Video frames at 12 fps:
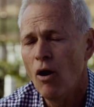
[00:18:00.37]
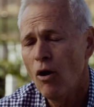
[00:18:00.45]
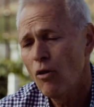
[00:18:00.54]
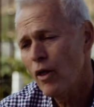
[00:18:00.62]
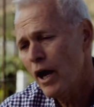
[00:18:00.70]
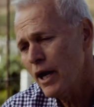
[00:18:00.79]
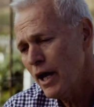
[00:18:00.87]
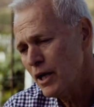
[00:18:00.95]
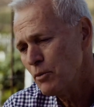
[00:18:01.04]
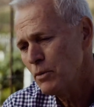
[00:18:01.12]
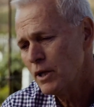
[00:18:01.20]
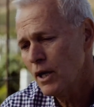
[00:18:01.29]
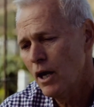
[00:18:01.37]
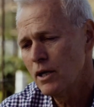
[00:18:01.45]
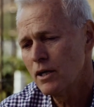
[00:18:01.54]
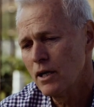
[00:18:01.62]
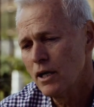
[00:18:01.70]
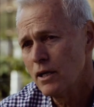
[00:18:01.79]
All that had to be
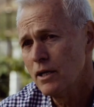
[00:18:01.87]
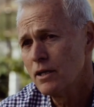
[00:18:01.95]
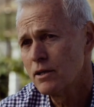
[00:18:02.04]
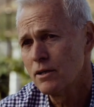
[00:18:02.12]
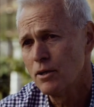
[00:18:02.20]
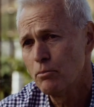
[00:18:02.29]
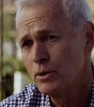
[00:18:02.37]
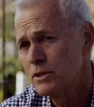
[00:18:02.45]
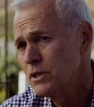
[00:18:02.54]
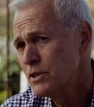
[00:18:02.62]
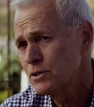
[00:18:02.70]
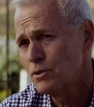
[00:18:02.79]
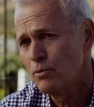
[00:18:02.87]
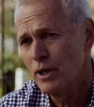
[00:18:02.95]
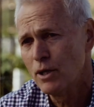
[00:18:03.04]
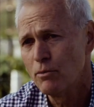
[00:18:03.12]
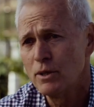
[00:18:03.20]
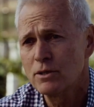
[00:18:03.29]
calculated into the potential
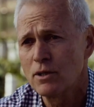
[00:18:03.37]
rate of